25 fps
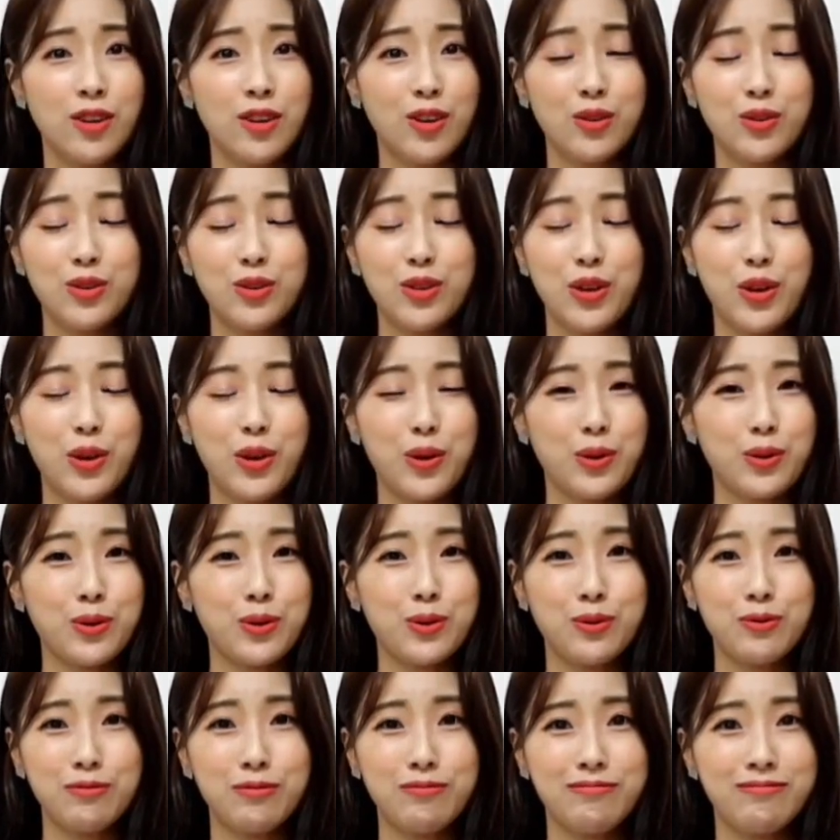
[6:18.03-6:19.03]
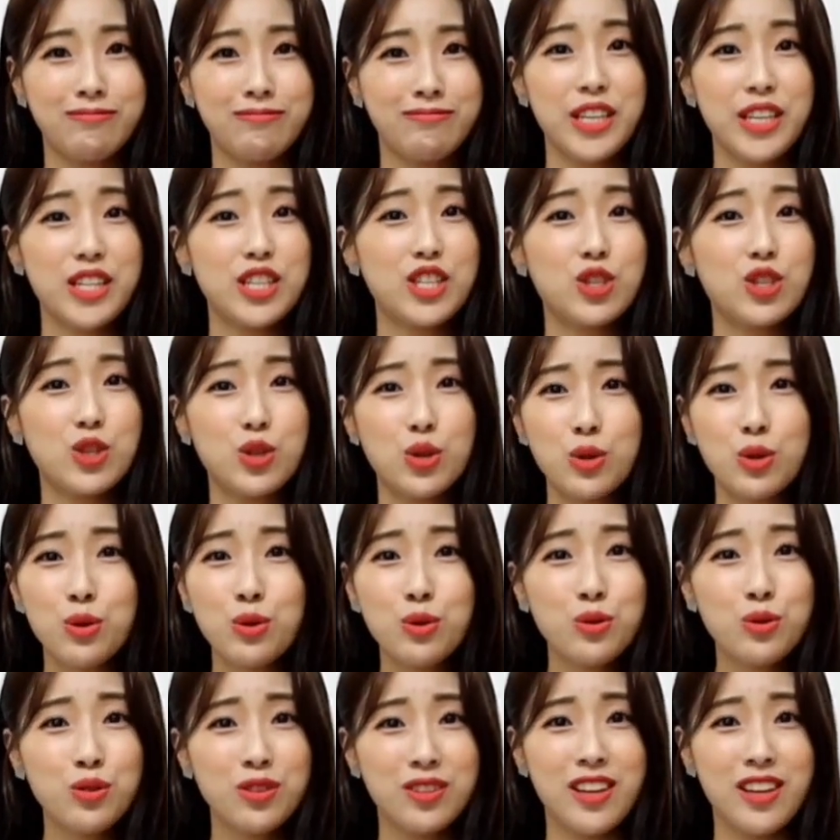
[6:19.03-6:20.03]
Oh no, it's
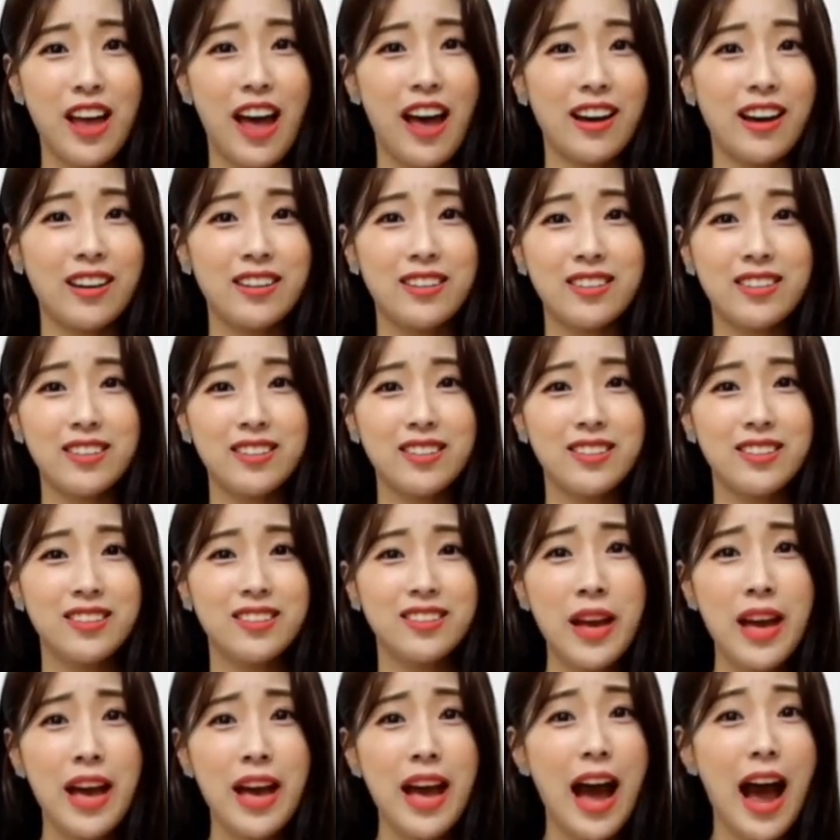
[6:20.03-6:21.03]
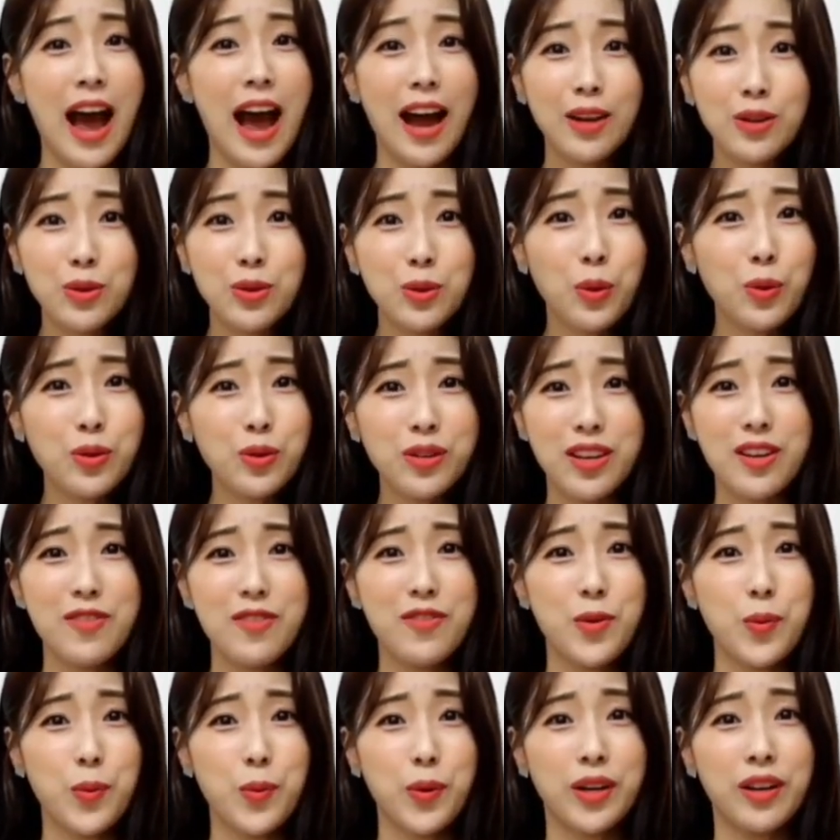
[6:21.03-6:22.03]
too sad. I don't
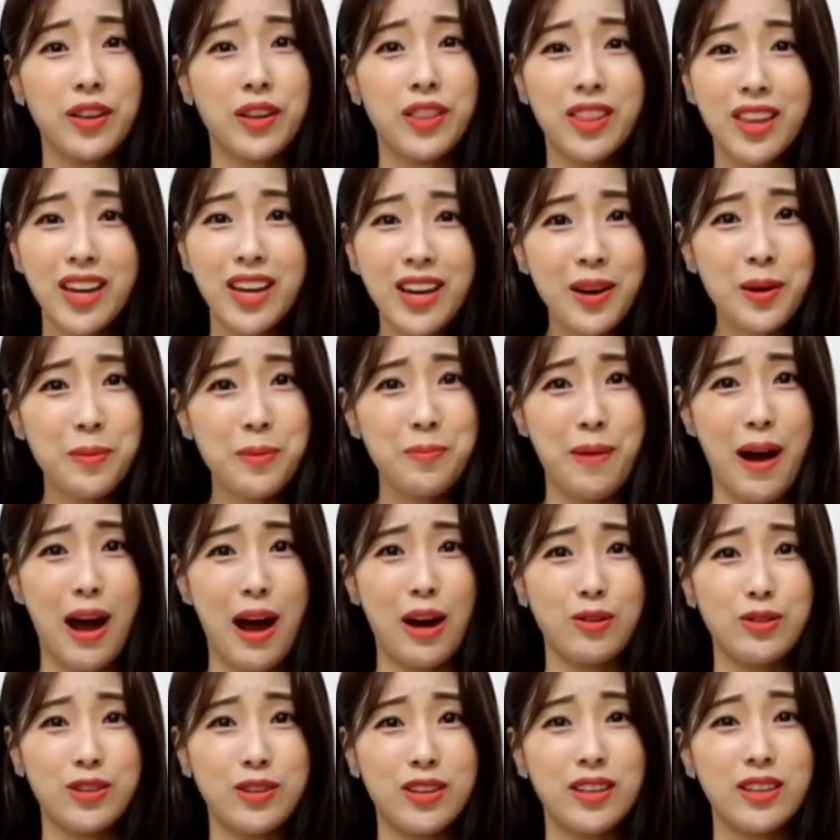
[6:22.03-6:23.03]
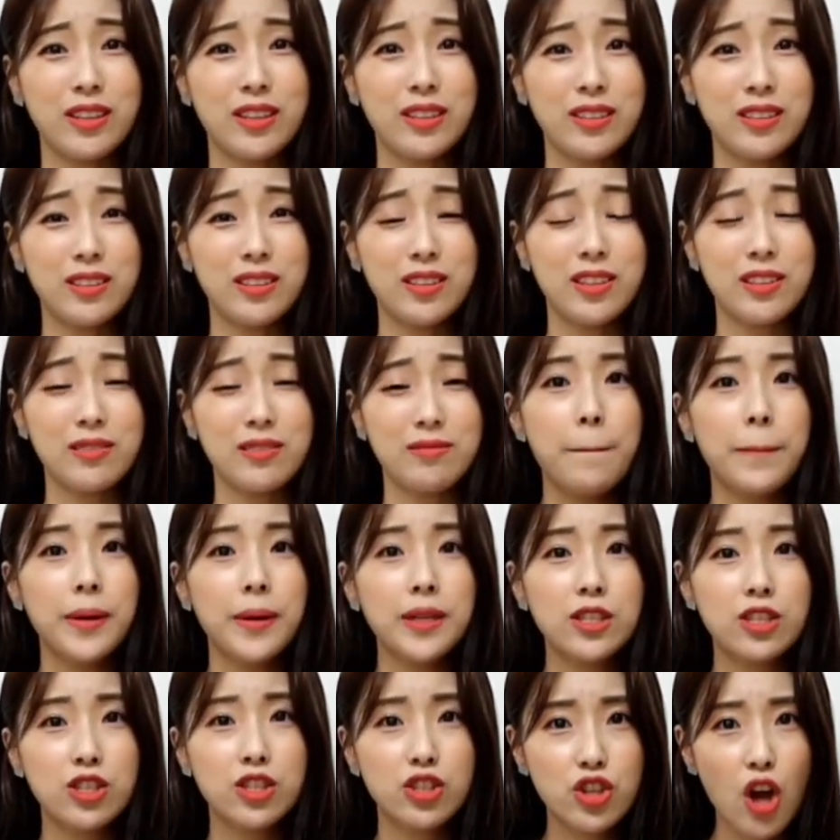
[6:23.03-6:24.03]
even want to think about it.
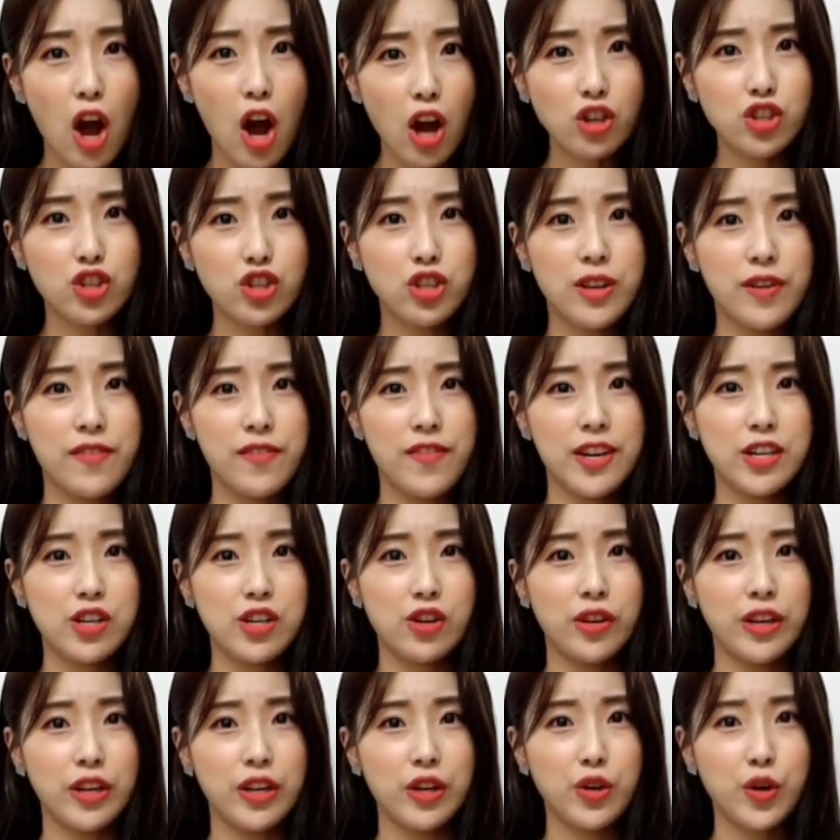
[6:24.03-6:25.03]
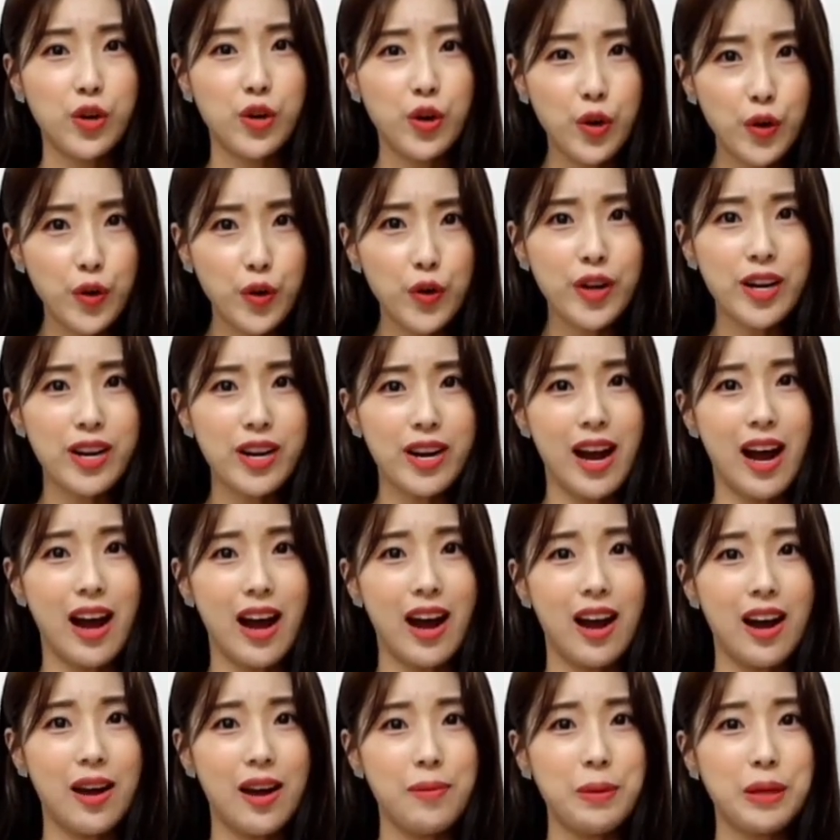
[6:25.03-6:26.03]
But such division in
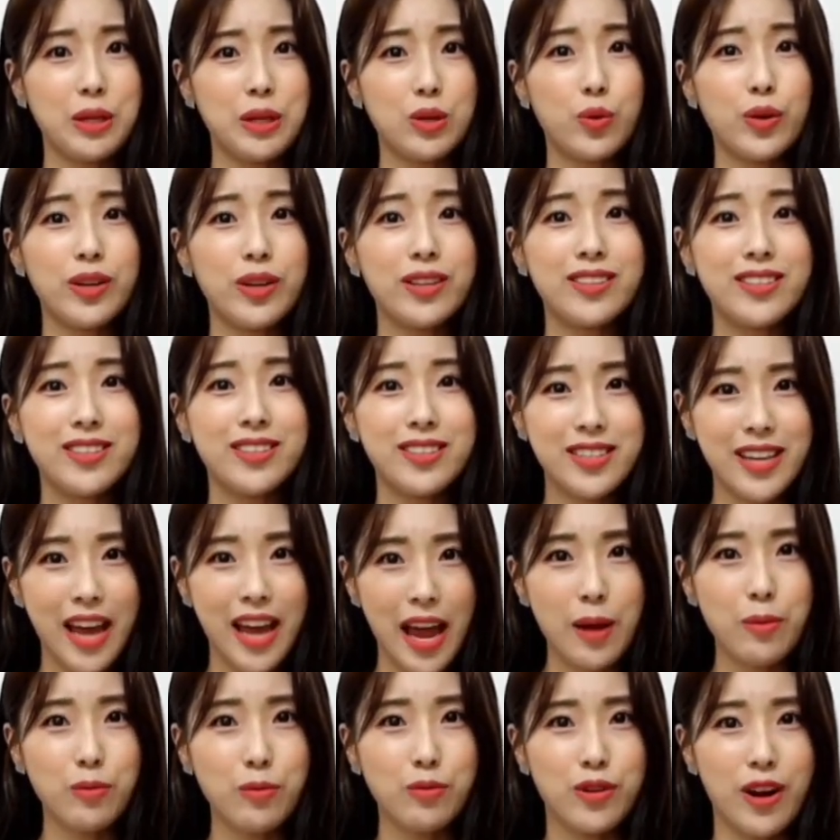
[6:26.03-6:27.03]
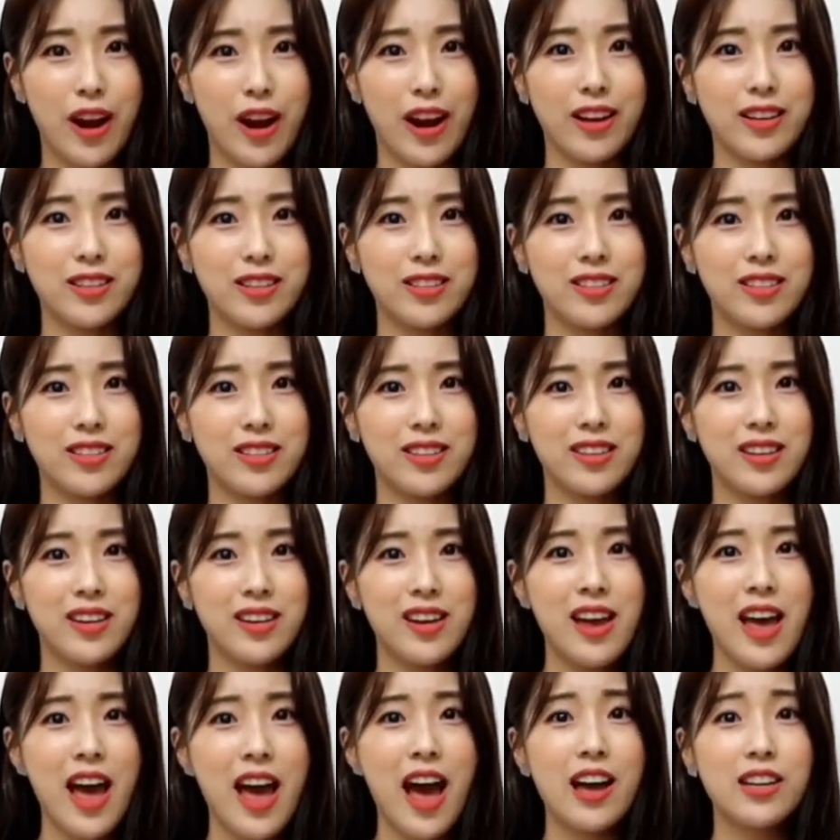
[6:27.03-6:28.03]
Korea between same race
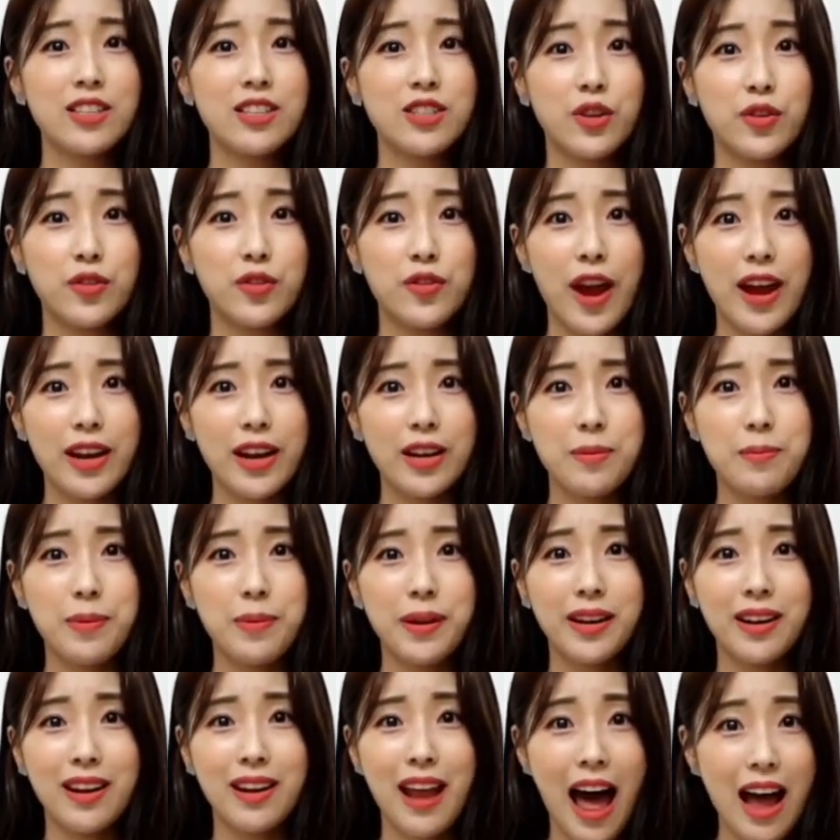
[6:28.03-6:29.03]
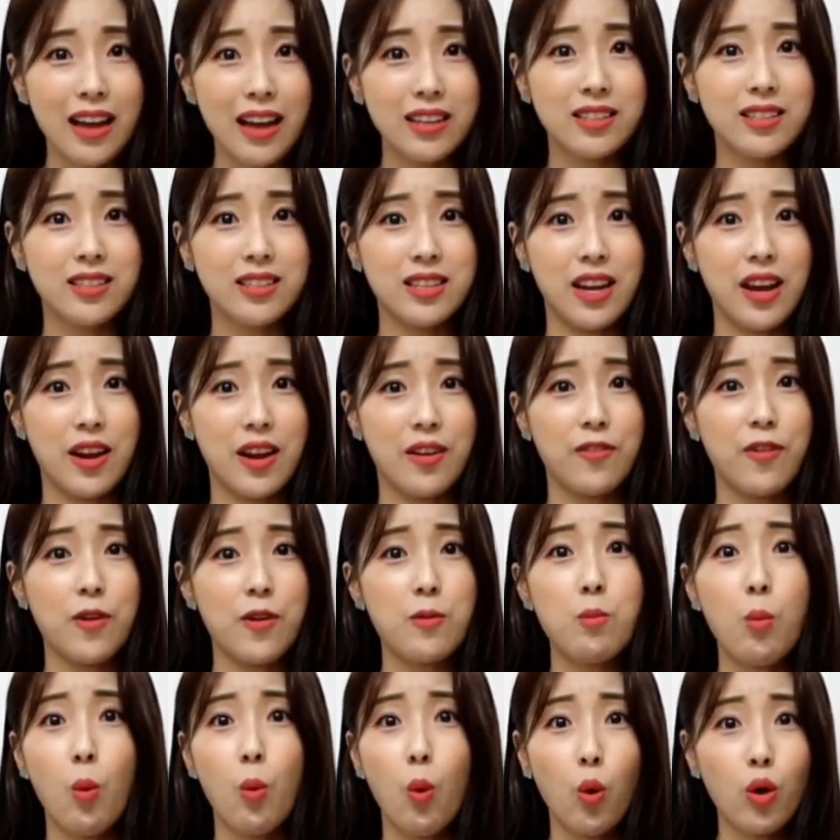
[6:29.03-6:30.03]
has already been lasting for
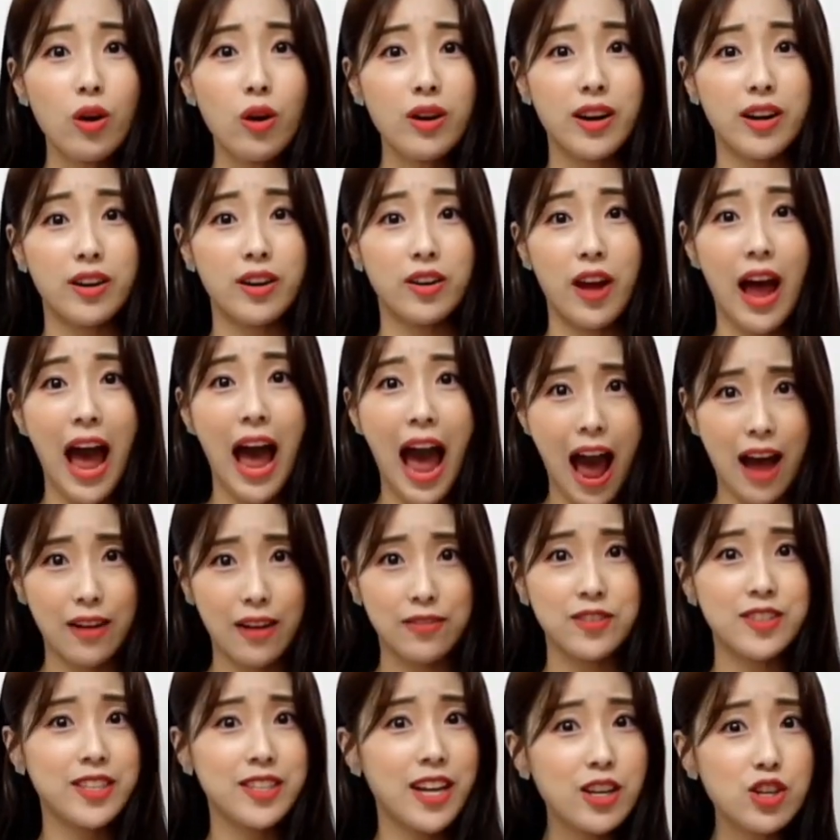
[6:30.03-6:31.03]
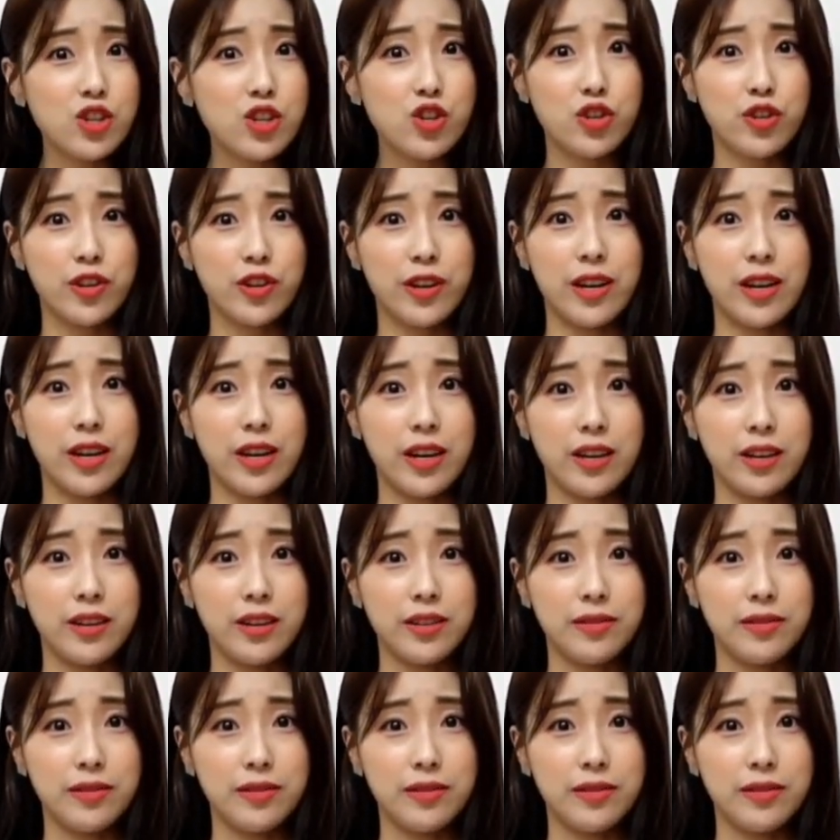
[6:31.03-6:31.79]
more than a half century.